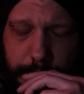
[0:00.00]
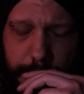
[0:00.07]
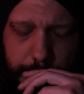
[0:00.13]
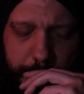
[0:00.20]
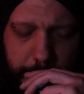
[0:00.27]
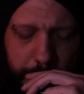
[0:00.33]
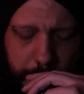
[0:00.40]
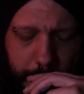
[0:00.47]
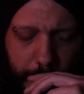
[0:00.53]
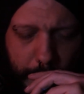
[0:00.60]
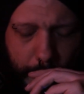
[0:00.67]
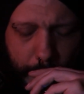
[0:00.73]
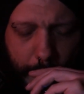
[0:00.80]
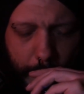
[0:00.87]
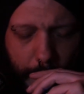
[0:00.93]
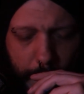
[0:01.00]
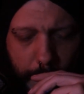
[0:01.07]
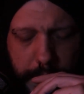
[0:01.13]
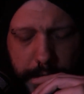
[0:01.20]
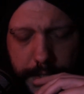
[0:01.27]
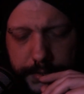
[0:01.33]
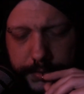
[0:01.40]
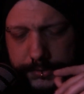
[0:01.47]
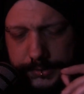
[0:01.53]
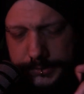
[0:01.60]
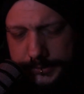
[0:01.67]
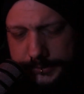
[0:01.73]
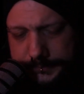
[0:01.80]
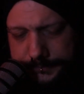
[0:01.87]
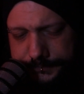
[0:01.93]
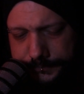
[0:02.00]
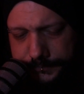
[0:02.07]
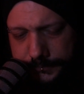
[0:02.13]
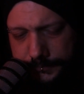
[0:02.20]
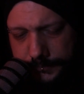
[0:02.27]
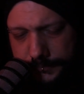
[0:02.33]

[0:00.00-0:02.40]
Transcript: Nothing is said.